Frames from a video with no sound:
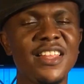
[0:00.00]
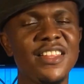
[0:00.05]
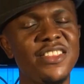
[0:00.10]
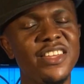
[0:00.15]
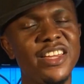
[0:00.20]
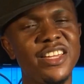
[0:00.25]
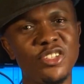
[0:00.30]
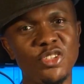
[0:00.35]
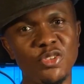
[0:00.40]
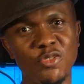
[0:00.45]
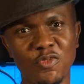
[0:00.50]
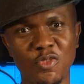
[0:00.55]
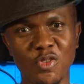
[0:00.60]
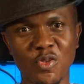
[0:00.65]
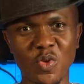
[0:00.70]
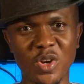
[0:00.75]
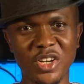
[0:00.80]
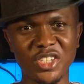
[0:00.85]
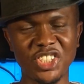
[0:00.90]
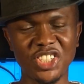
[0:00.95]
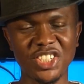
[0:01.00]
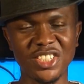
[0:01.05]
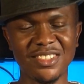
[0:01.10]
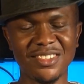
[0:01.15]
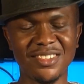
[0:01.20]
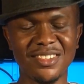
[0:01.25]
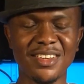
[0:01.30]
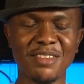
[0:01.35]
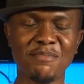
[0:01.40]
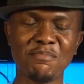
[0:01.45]
Thank you for watching.
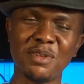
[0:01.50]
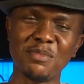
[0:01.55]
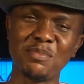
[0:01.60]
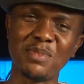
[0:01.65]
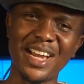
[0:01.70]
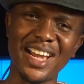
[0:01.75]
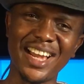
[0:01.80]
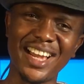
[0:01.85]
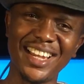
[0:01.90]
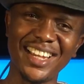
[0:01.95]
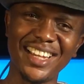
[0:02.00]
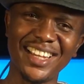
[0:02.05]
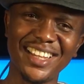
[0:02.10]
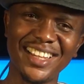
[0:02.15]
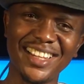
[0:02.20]
Bye-bye.